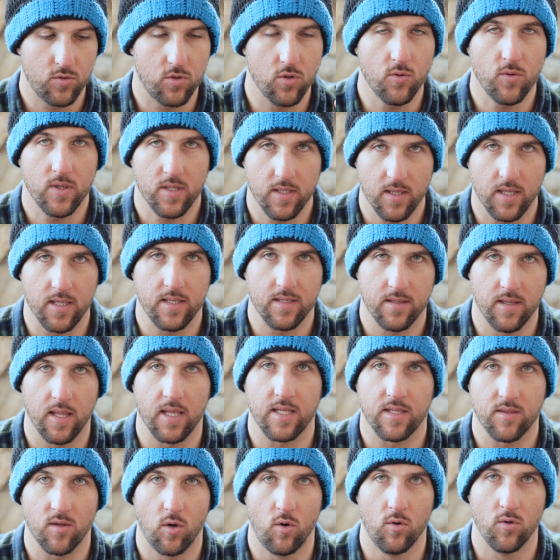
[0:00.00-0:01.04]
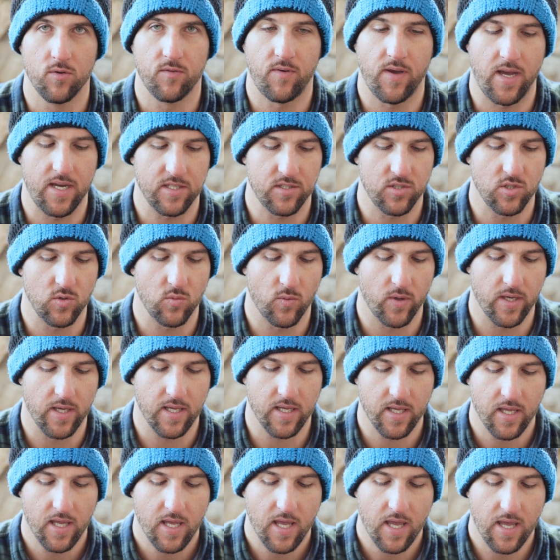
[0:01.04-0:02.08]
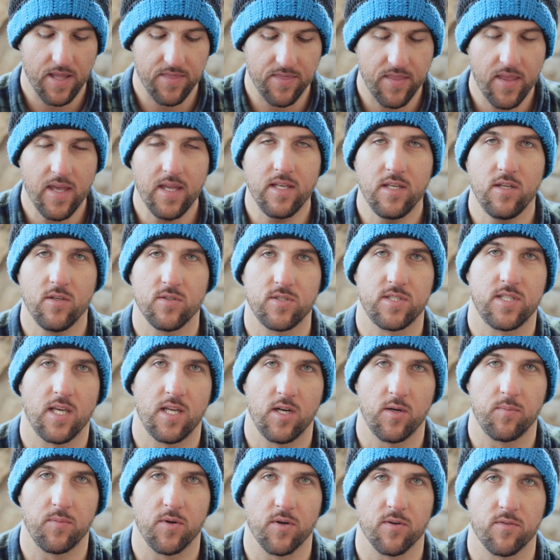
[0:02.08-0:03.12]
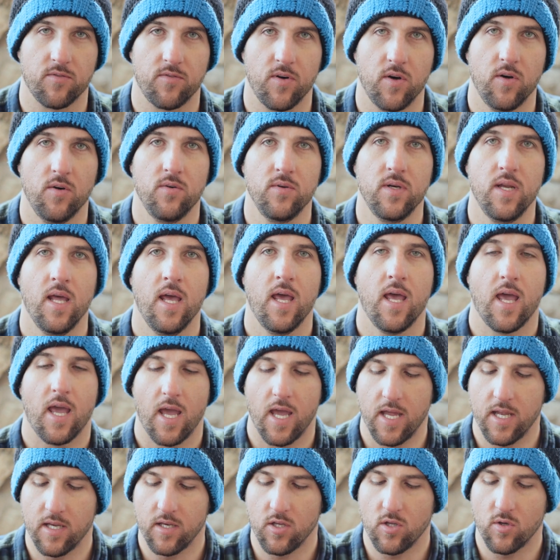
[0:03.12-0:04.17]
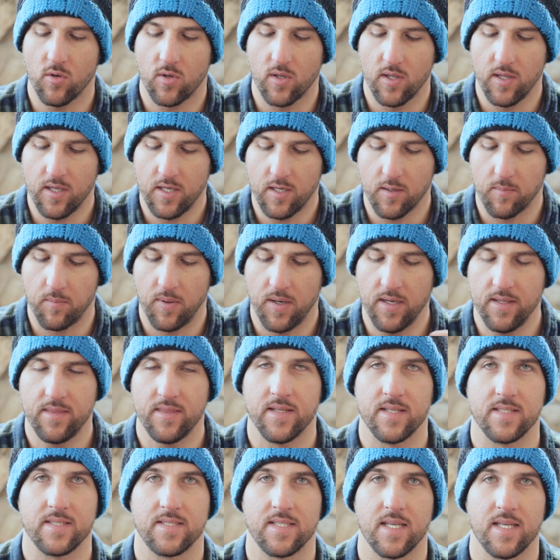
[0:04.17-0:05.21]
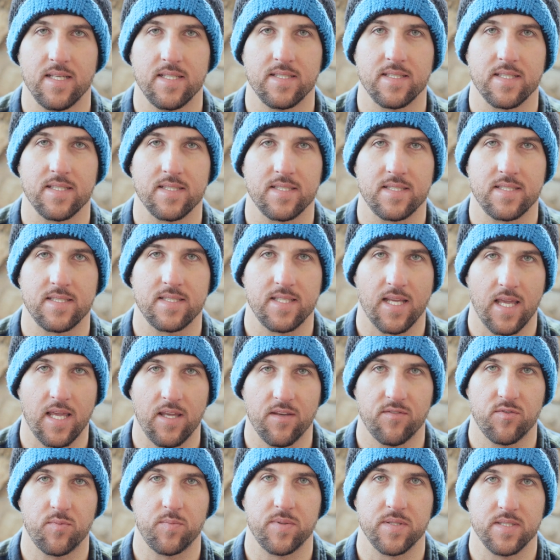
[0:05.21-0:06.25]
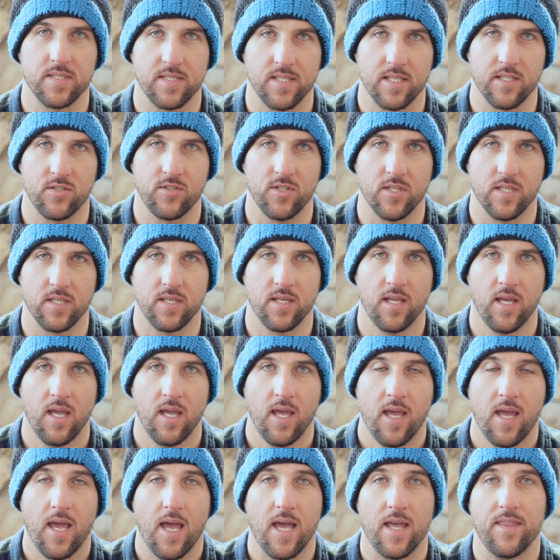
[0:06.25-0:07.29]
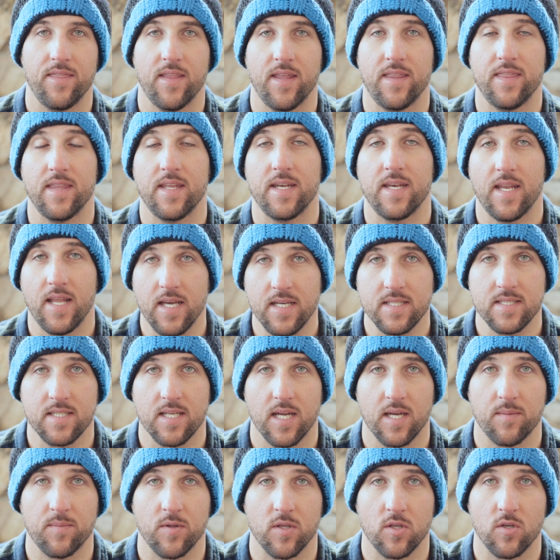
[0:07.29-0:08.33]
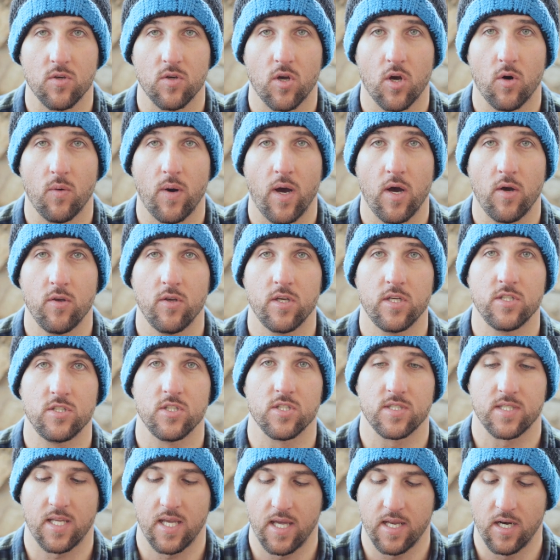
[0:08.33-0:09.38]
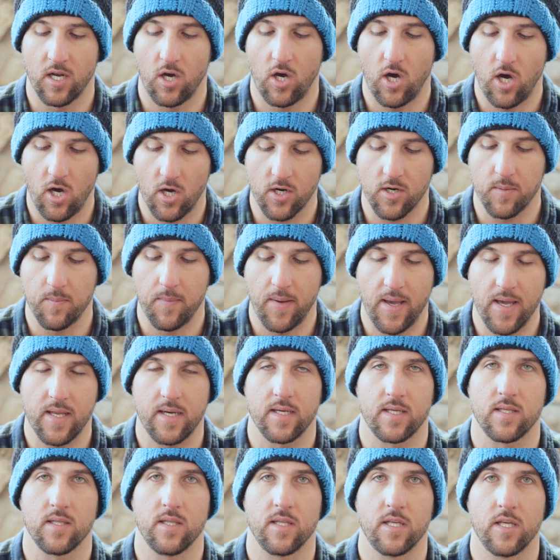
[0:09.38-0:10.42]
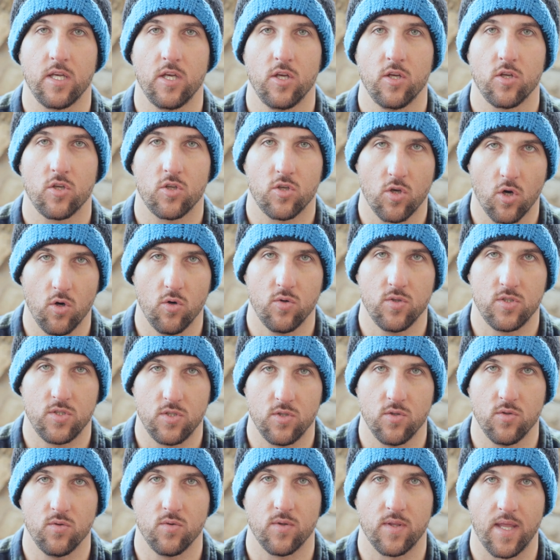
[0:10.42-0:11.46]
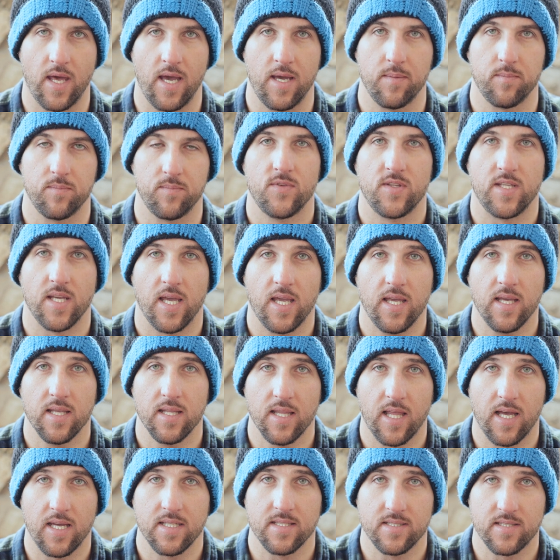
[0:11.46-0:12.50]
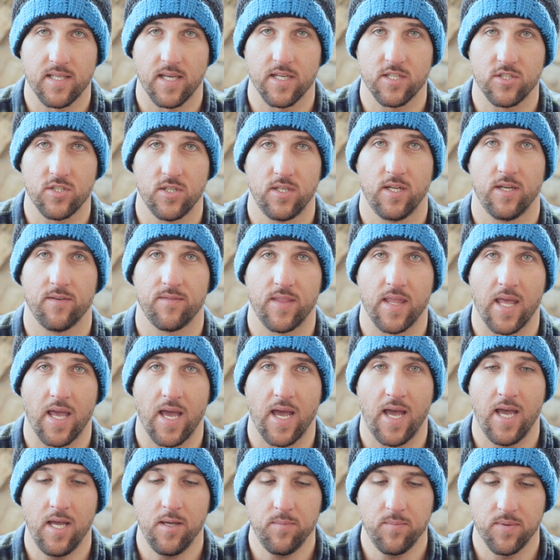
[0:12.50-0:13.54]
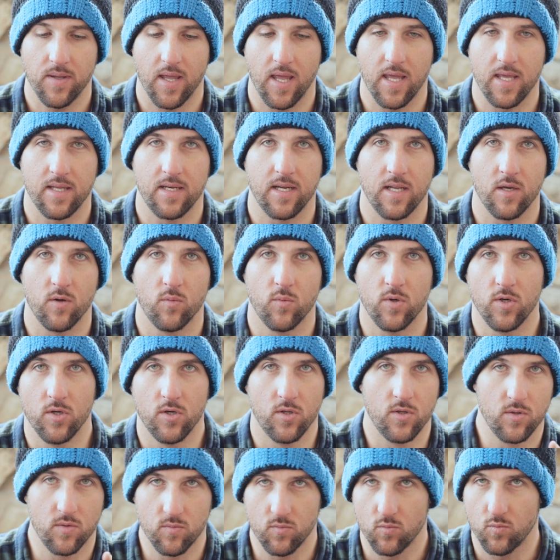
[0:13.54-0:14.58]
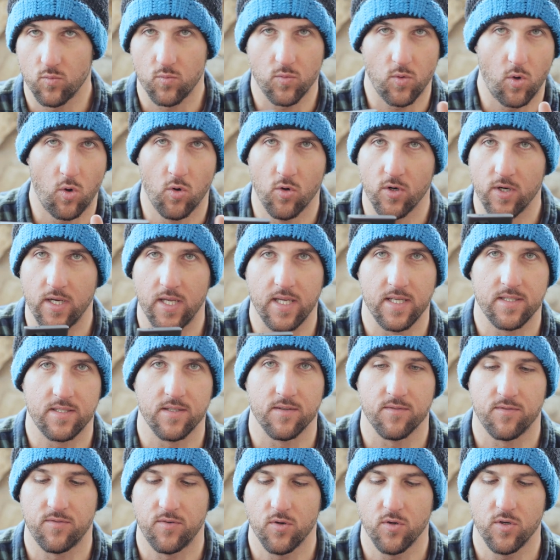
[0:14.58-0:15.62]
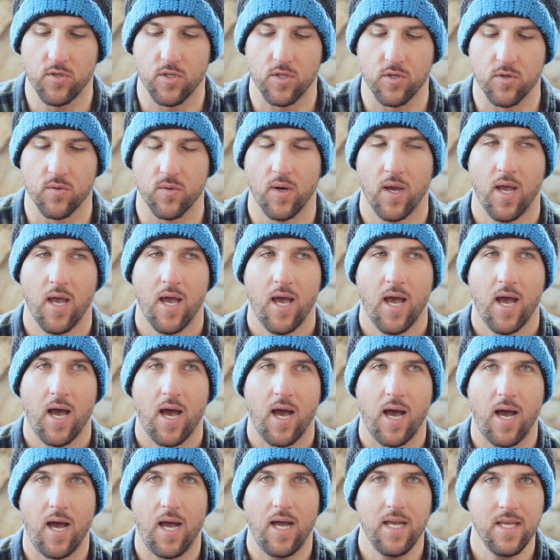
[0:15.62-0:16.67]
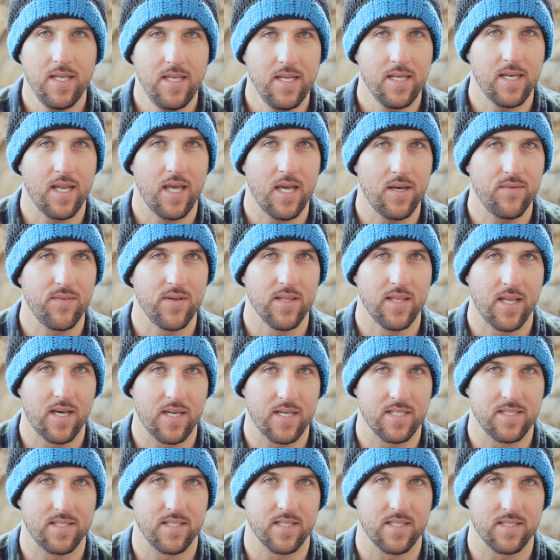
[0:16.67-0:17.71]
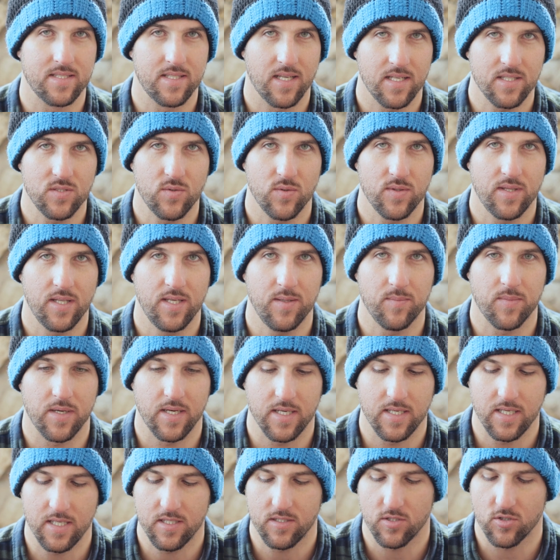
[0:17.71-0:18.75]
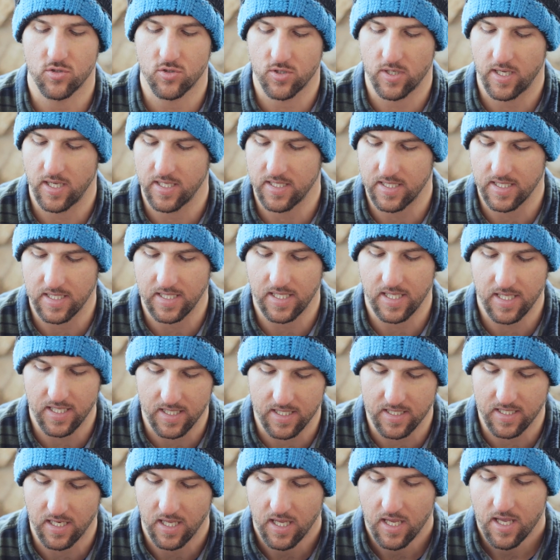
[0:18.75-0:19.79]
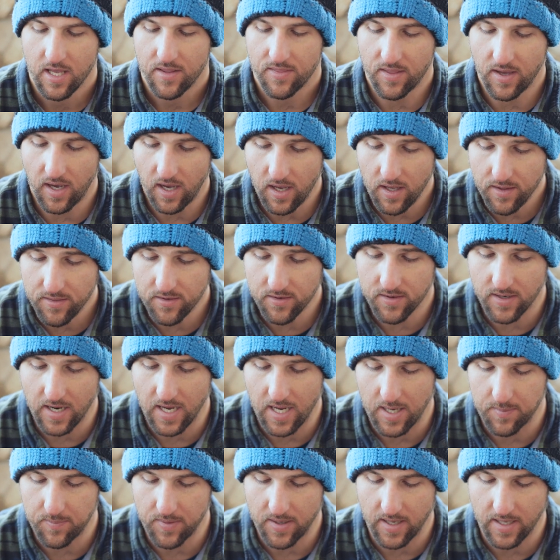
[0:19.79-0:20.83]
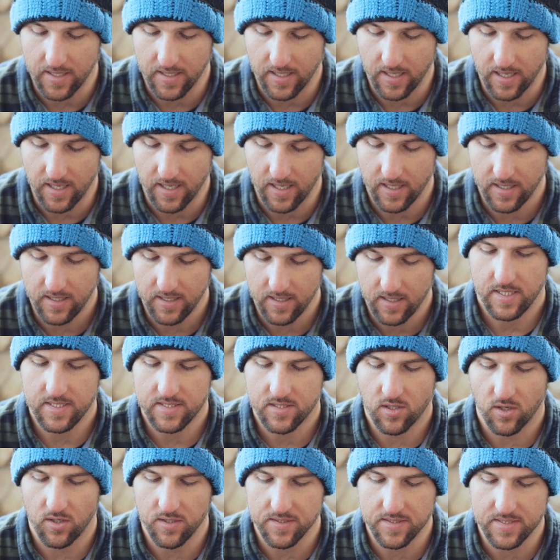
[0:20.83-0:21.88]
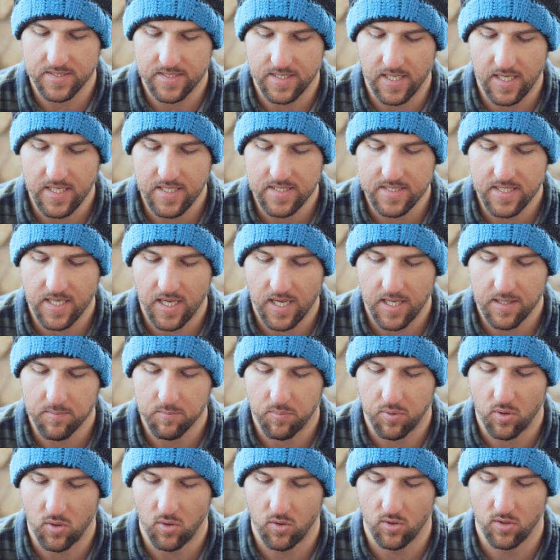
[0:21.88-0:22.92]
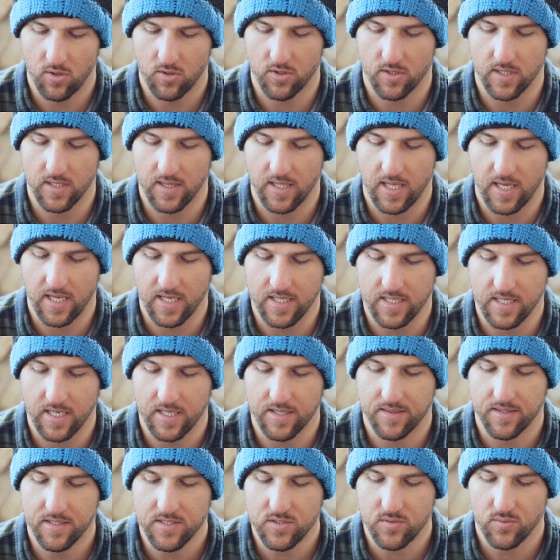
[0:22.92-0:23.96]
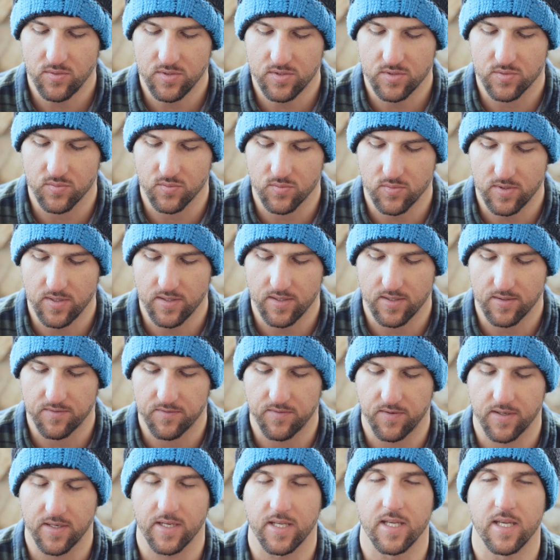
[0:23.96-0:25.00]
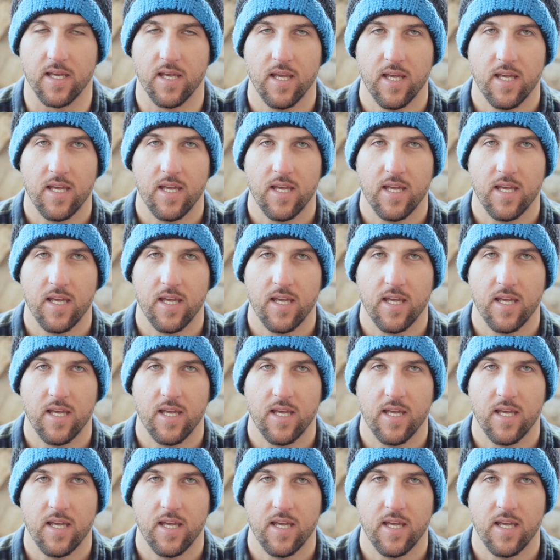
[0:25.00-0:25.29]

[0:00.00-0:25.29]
doing like, like the old fashioned way, and then you set up your phone and you click a button that says save position. And then the next time that you go out, you can just kind of automatically go to that day align section of the app and it will orient it for you. I didn't have a lot of success with it, but I need to try it again. The other app I got is called Daytime Polar Align, and this one's really funny.